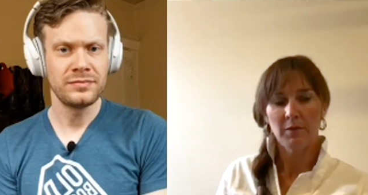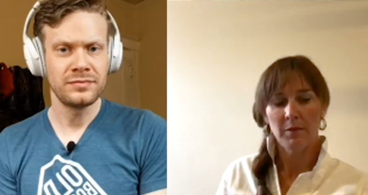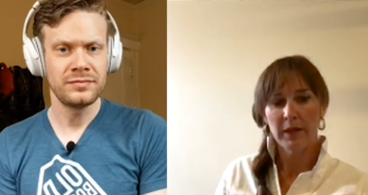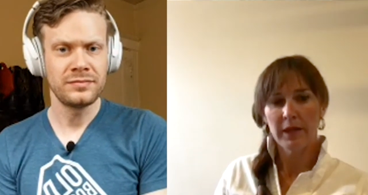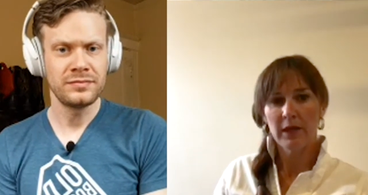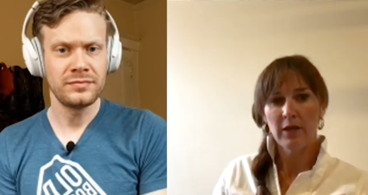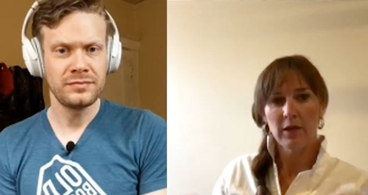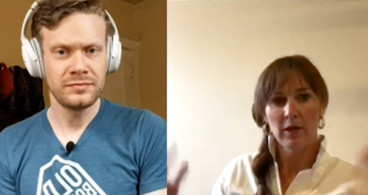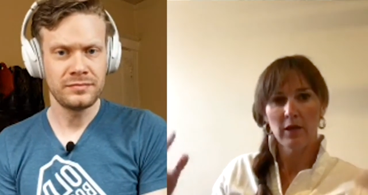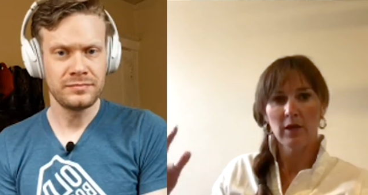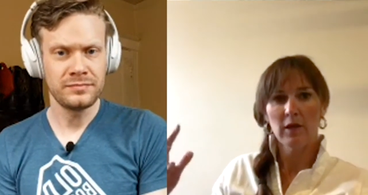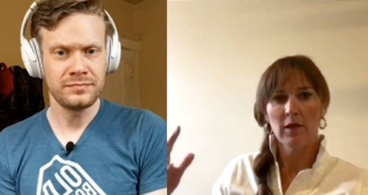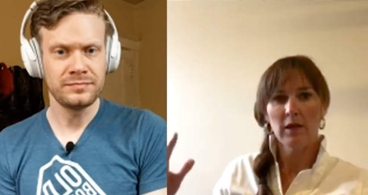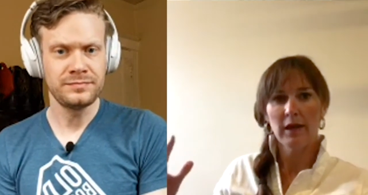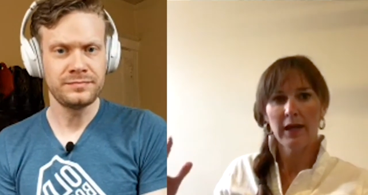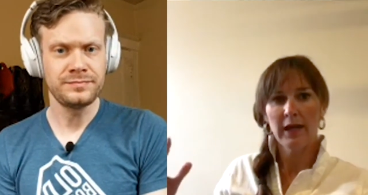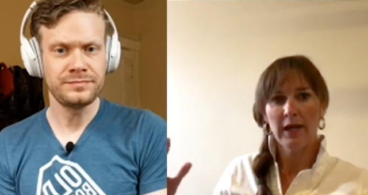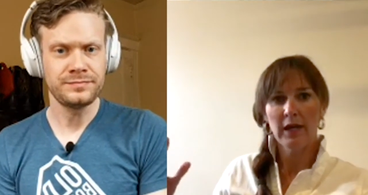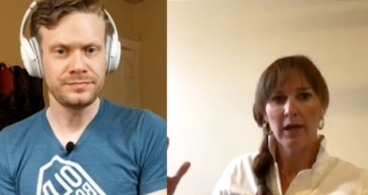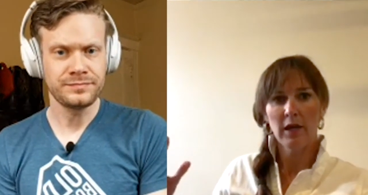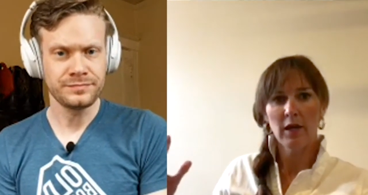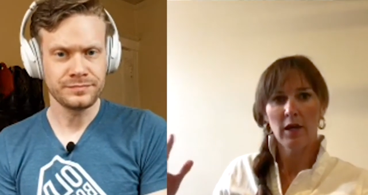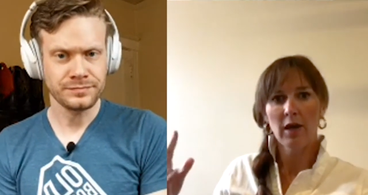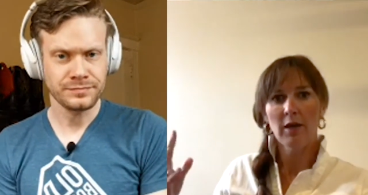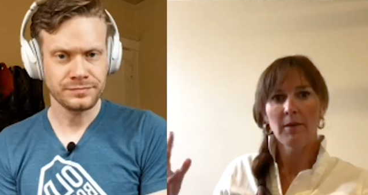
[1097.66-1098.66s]
Speaker 1: bigger
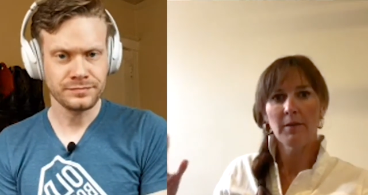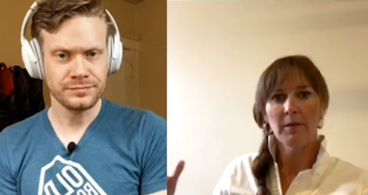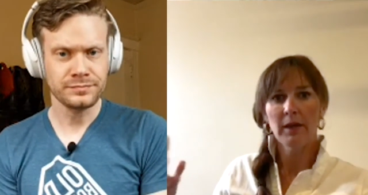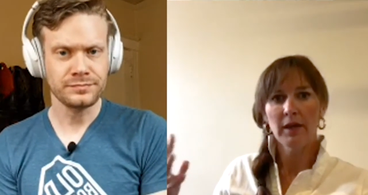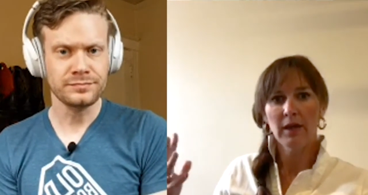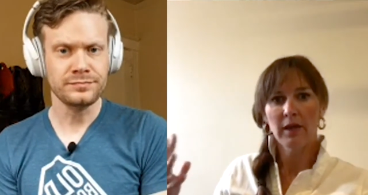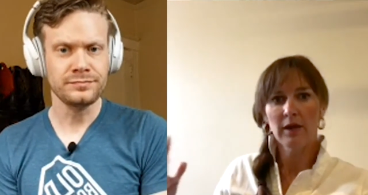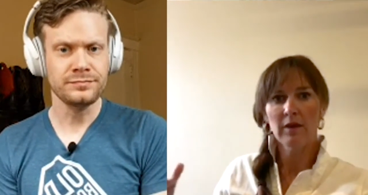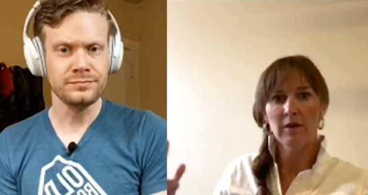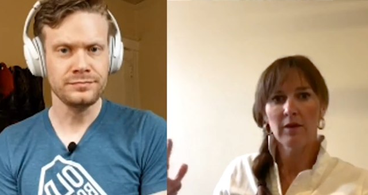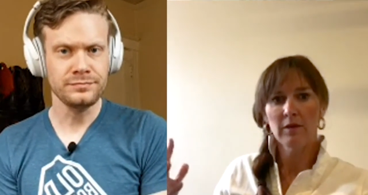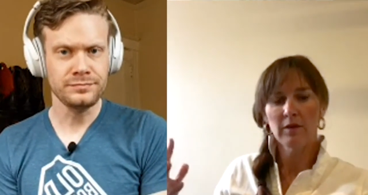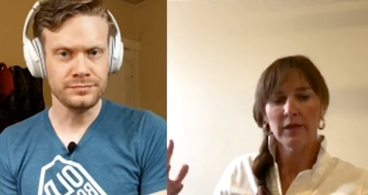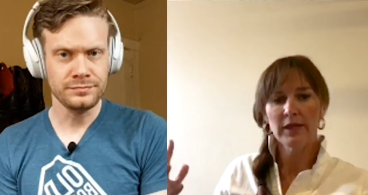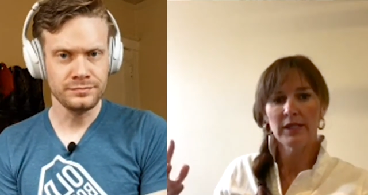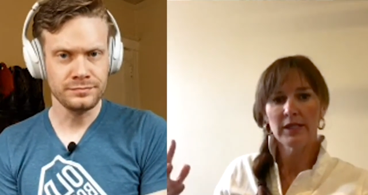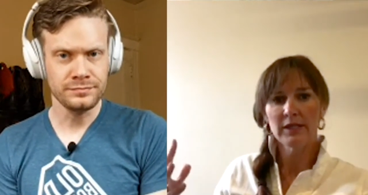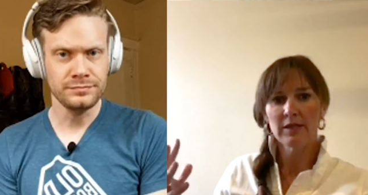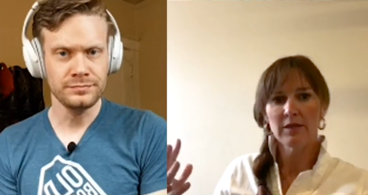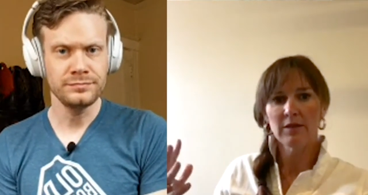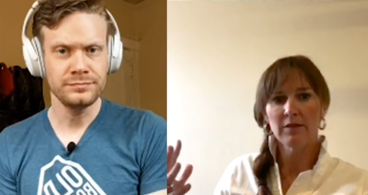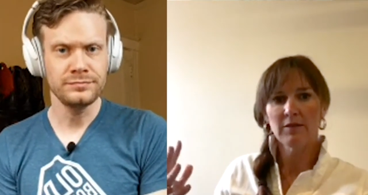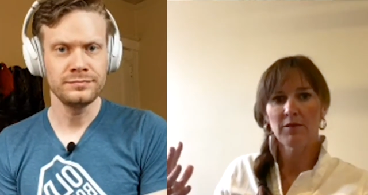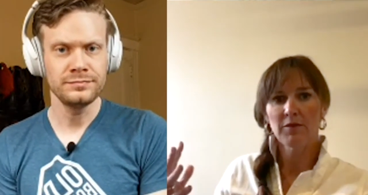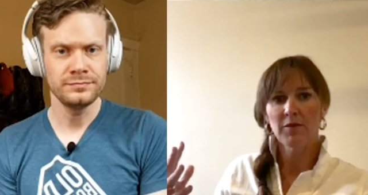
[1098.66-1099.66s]
economic
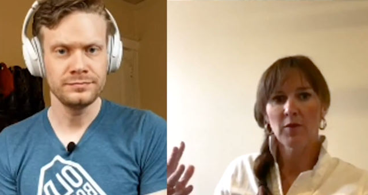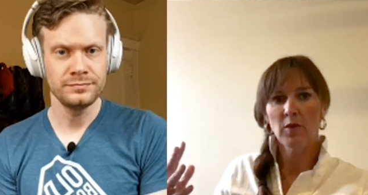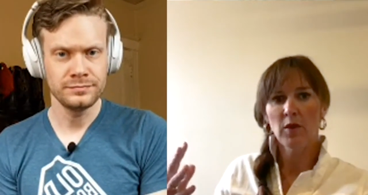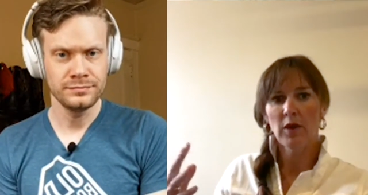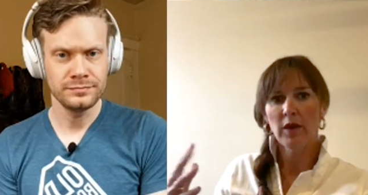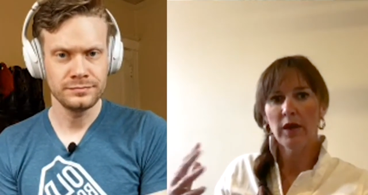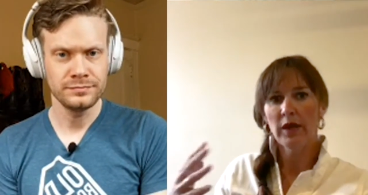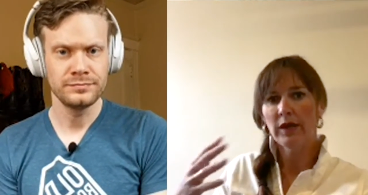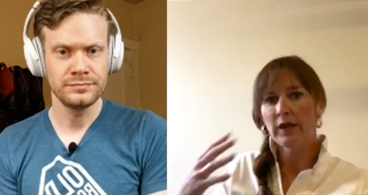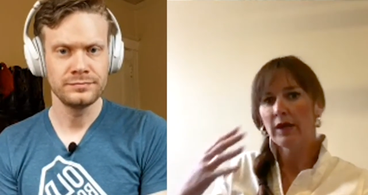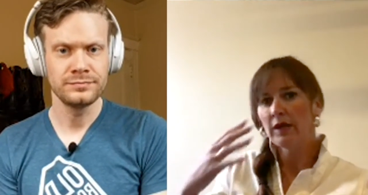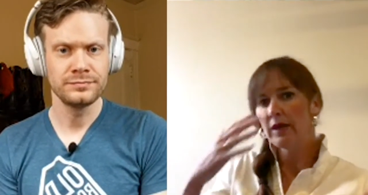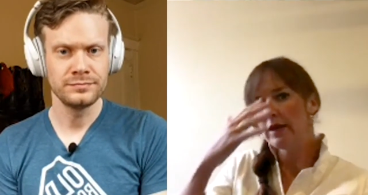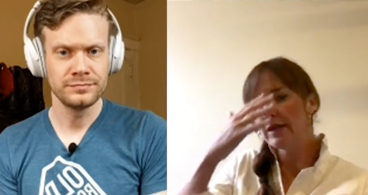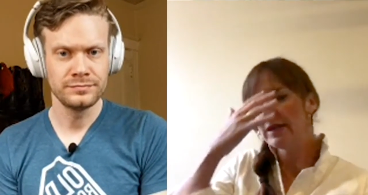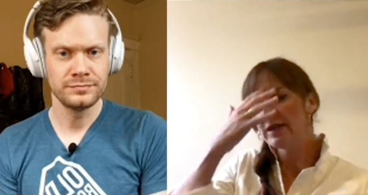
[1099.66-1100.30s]
reason for it.